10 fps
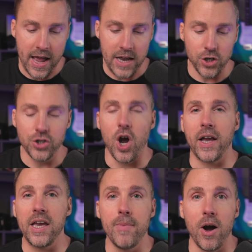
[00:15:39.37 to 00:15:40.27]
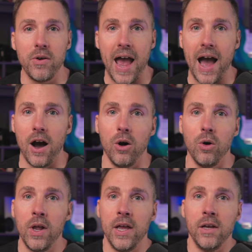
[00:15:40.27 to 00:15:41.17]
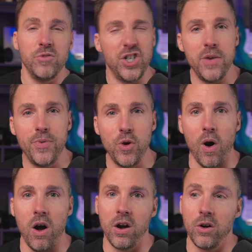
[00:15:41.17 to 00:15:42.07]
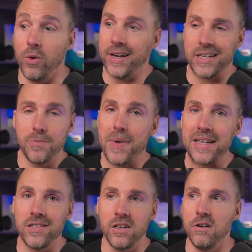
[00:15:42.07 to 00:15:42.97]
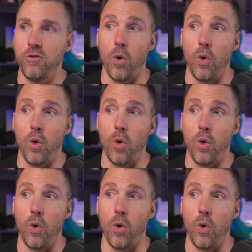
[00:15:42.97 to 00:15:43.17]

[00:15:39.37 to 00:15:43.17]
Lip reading: and you're talking about how cheap you are, or inexpensive,